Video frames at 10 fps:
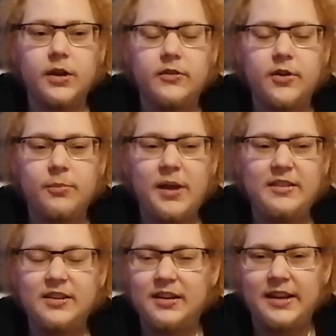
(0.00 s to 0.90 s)
So
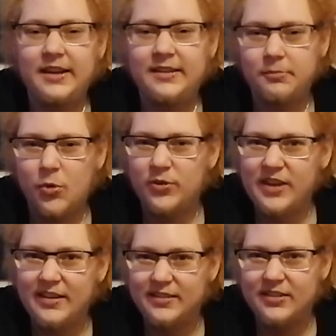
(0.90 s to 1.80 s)
basically, the more
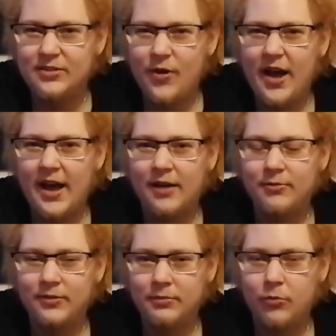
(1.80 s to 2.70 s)
senses you
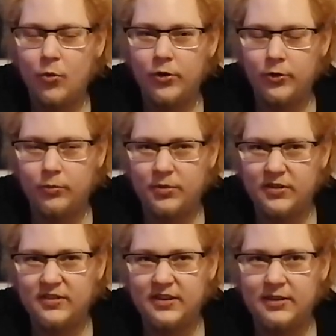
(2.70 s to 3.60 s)
have, the more you
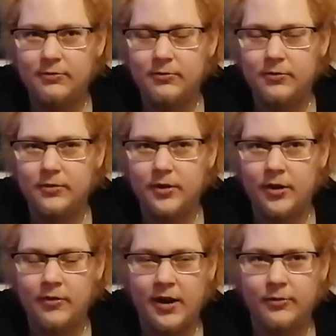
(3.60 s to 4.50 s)
perceive
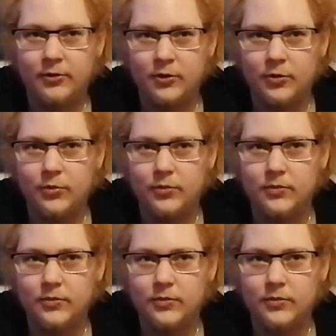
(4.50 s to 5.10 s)
around you,